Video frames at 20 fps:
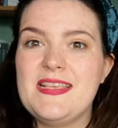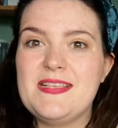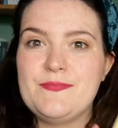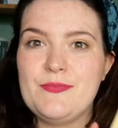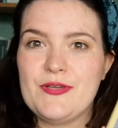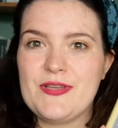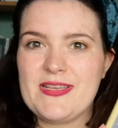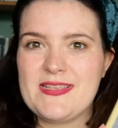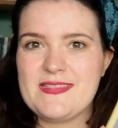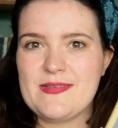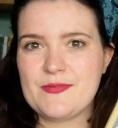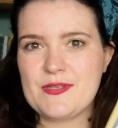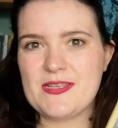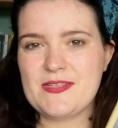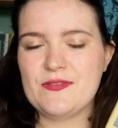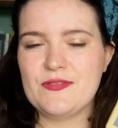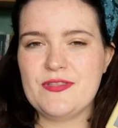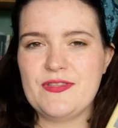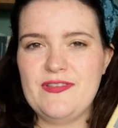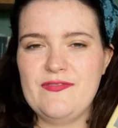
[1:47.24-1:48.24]
This book is
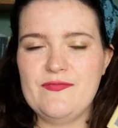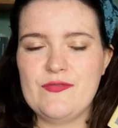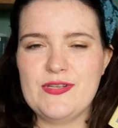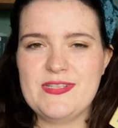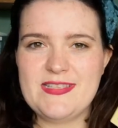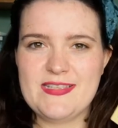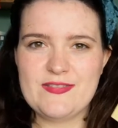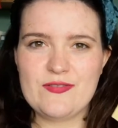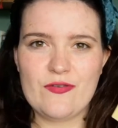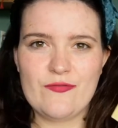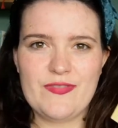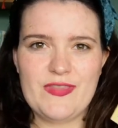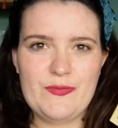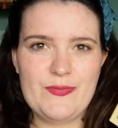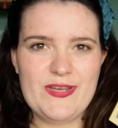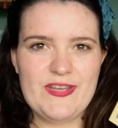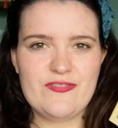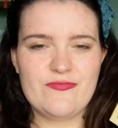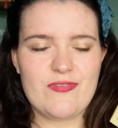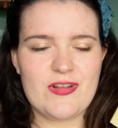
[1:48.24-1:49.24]
subtitled The Voices of the
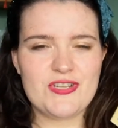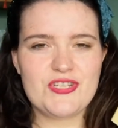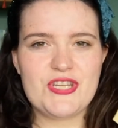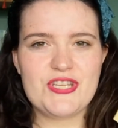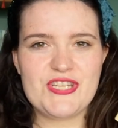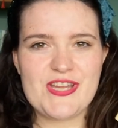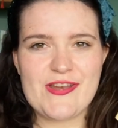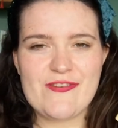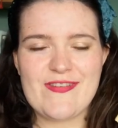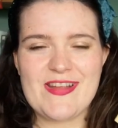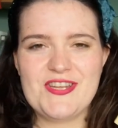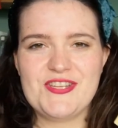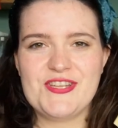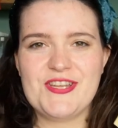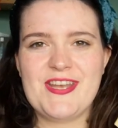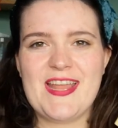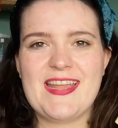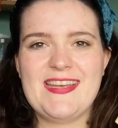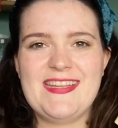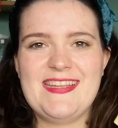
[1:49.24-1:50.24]
Windrush
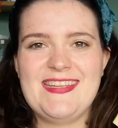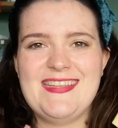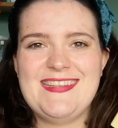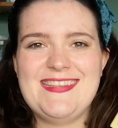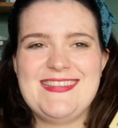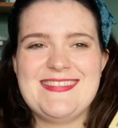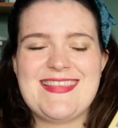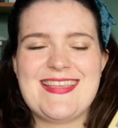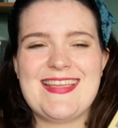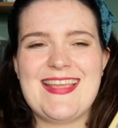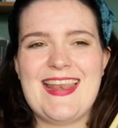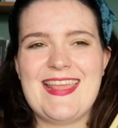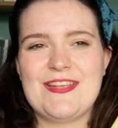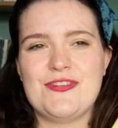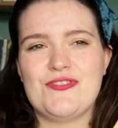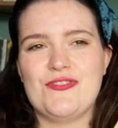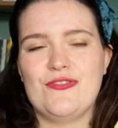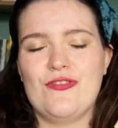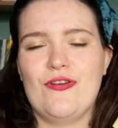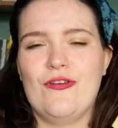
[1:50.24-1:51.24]
Generation, and it is a
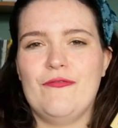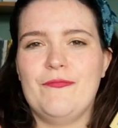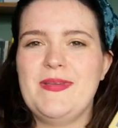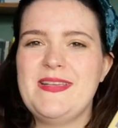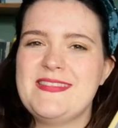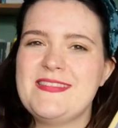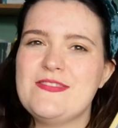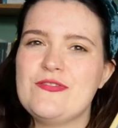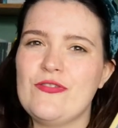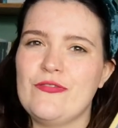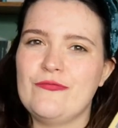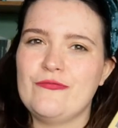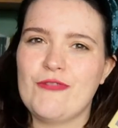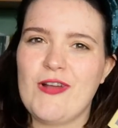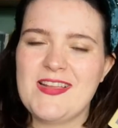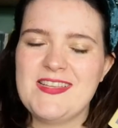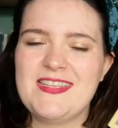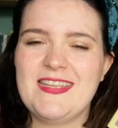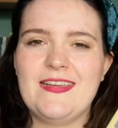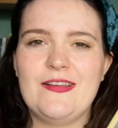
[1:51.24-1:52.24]
collection of pieces of
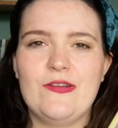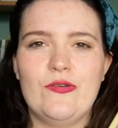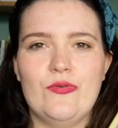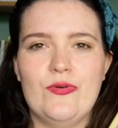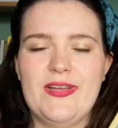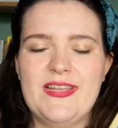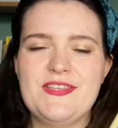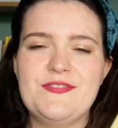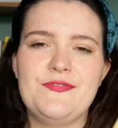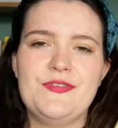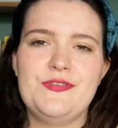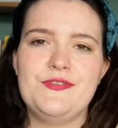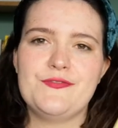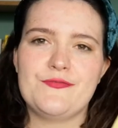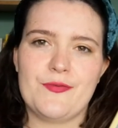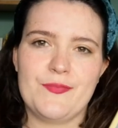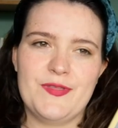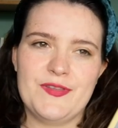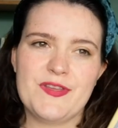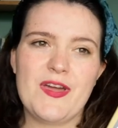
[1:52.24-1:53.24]
writing or interviews
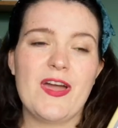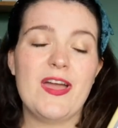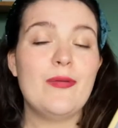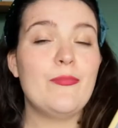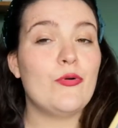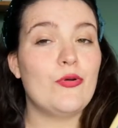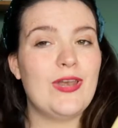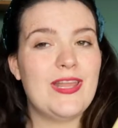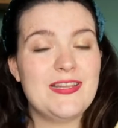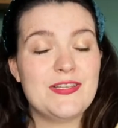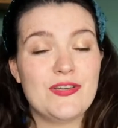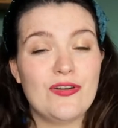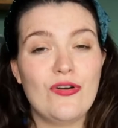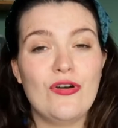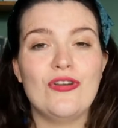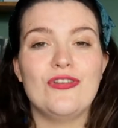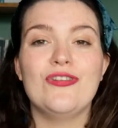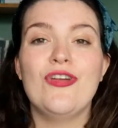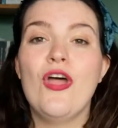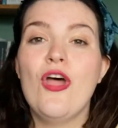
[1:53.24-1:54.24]
from the time or later
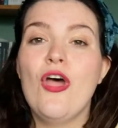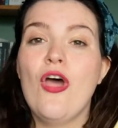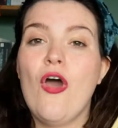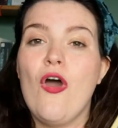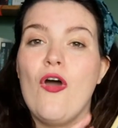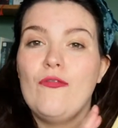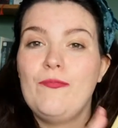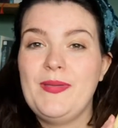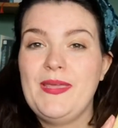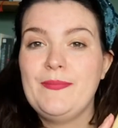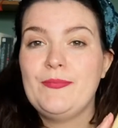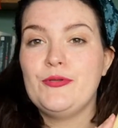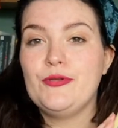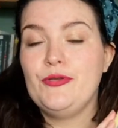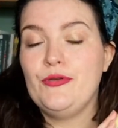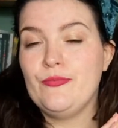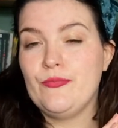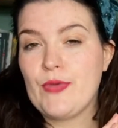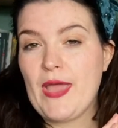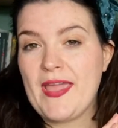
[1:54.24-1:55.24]
on of people
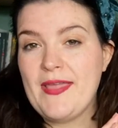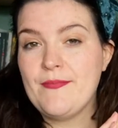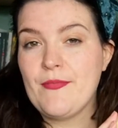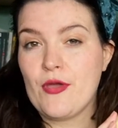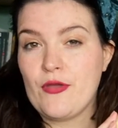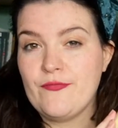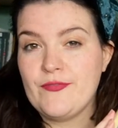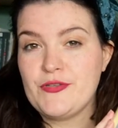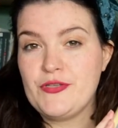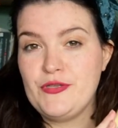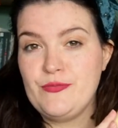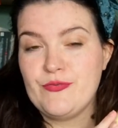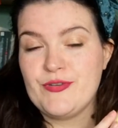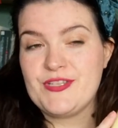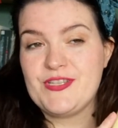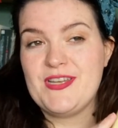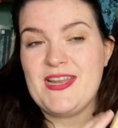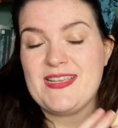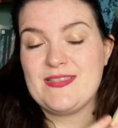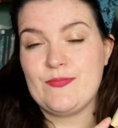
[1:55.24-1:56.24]
who came over to
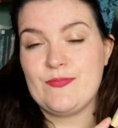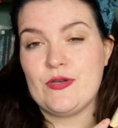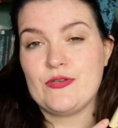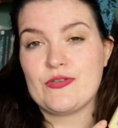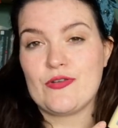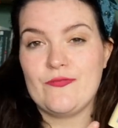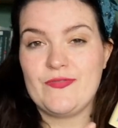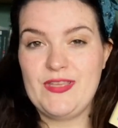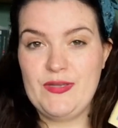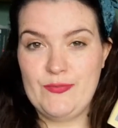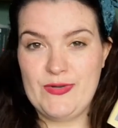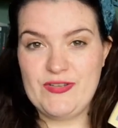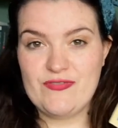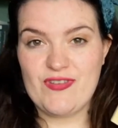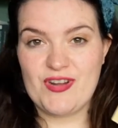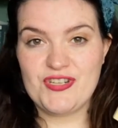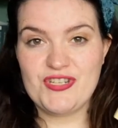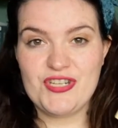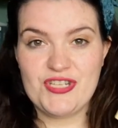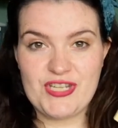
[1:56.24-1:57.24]
Britain as part of the
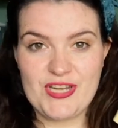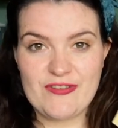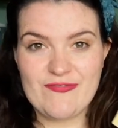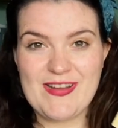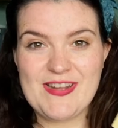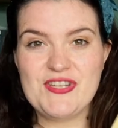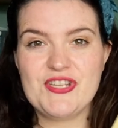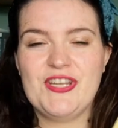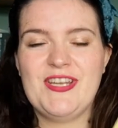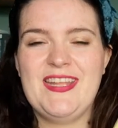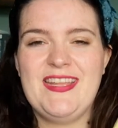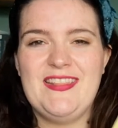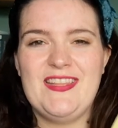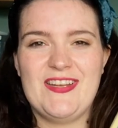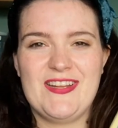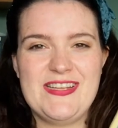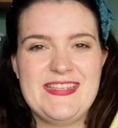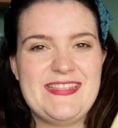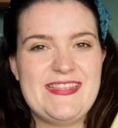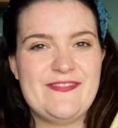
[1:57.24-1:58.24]
Windrush Generation in the
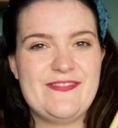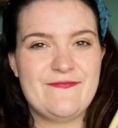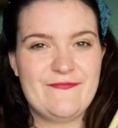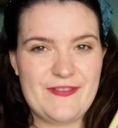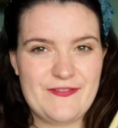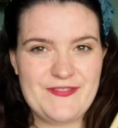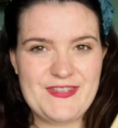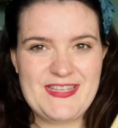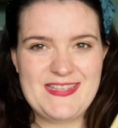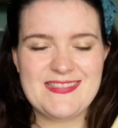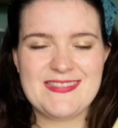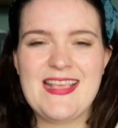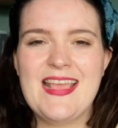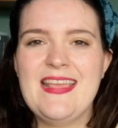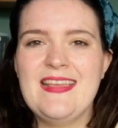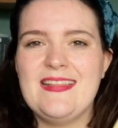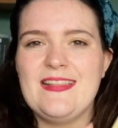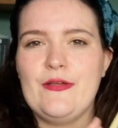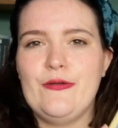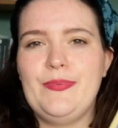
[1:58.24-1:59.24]
1950s.
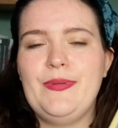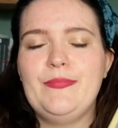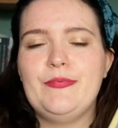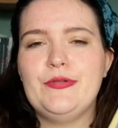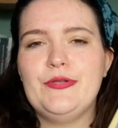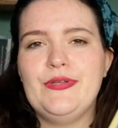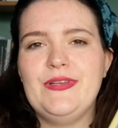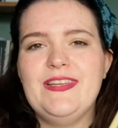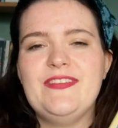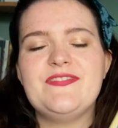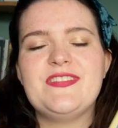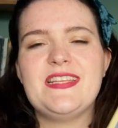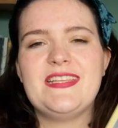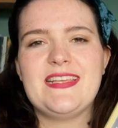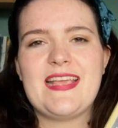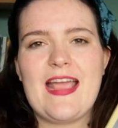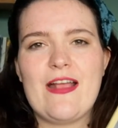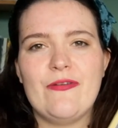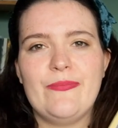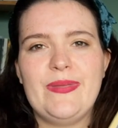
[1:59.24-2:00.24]
They were people who lived in
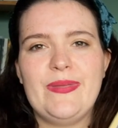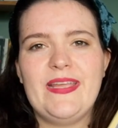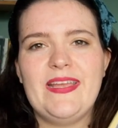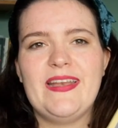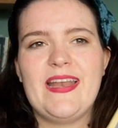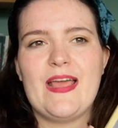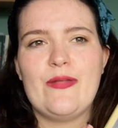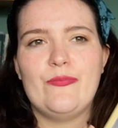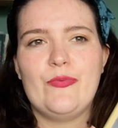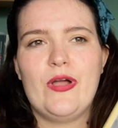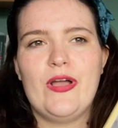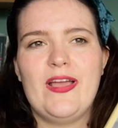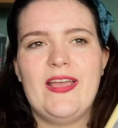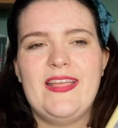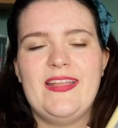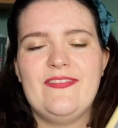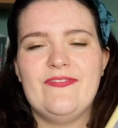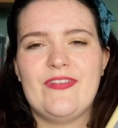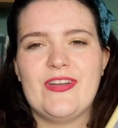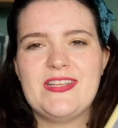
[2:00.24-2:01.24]
the Caribbean and were
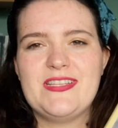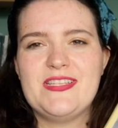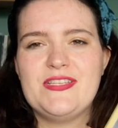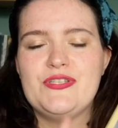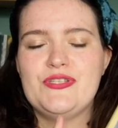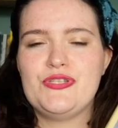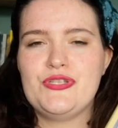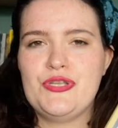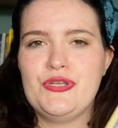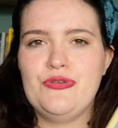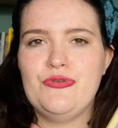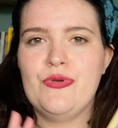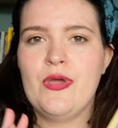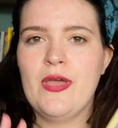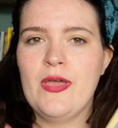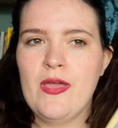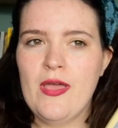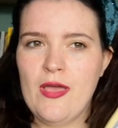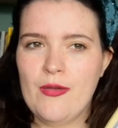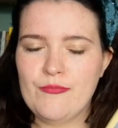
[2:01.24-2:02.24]
invited to
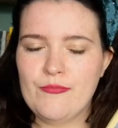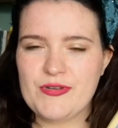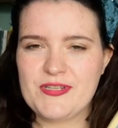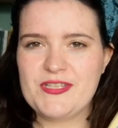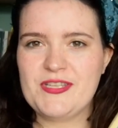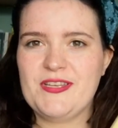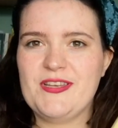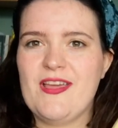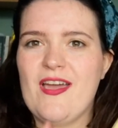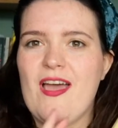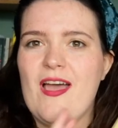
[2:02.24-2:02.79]
Britain